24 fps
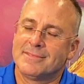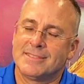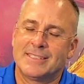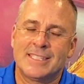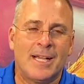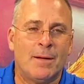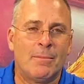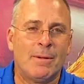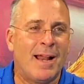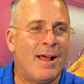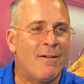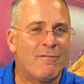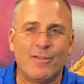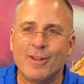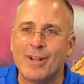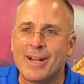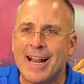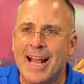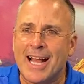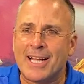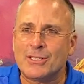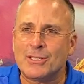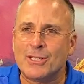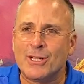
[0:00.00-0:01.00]
that coming out for the
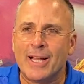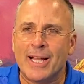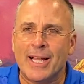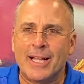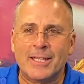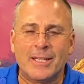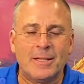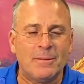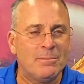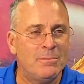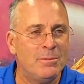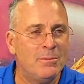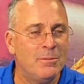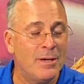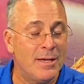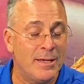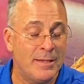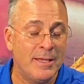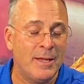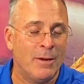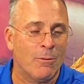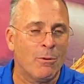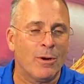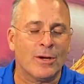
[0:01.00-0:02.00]
national anthem. Yeah.
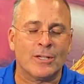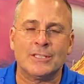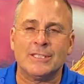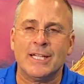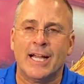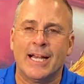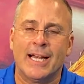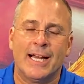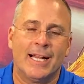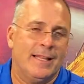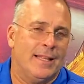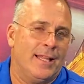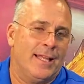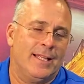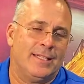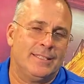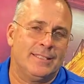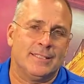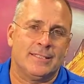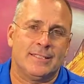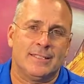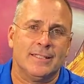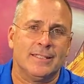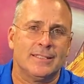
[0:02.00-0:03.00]
You know, we're excited. It
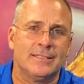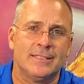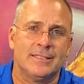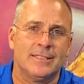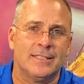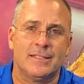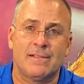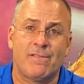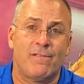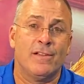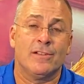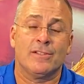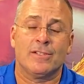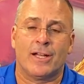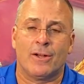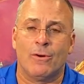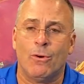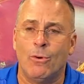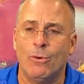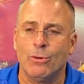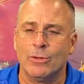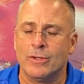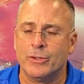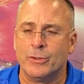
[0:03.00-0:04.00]
just it just feels like a
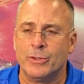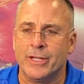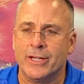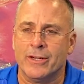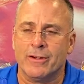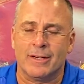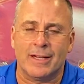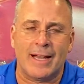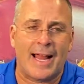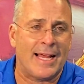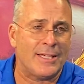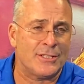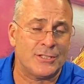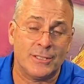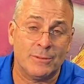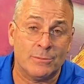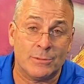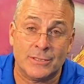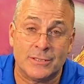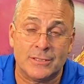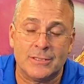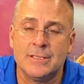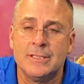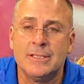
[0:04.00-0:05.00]
whole new year. Last year
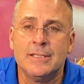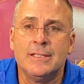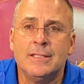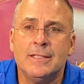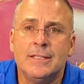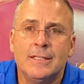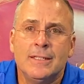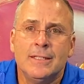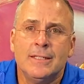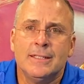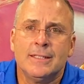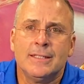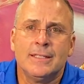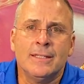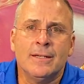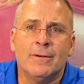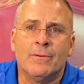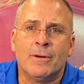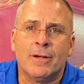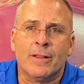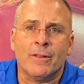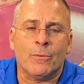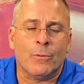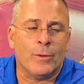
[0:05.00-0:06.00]
was, you know,
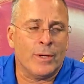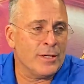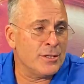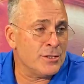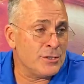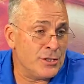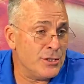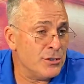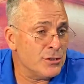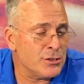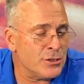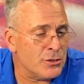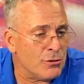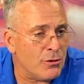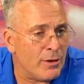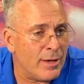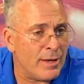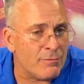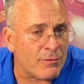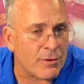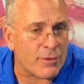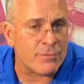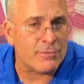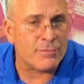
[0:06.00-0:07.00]
one of the weirdest years you'll
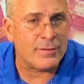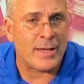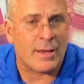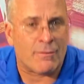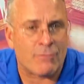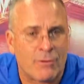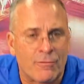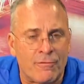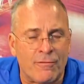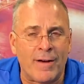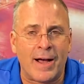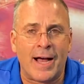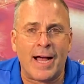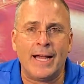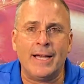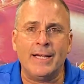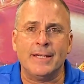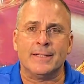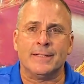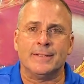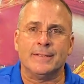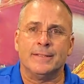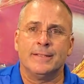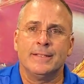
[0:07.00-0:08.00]
ever ever find,
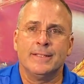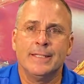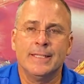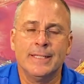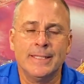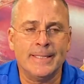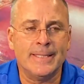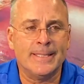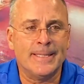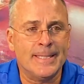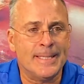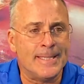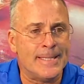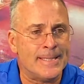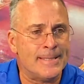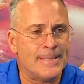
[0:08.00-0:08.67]
and and uh,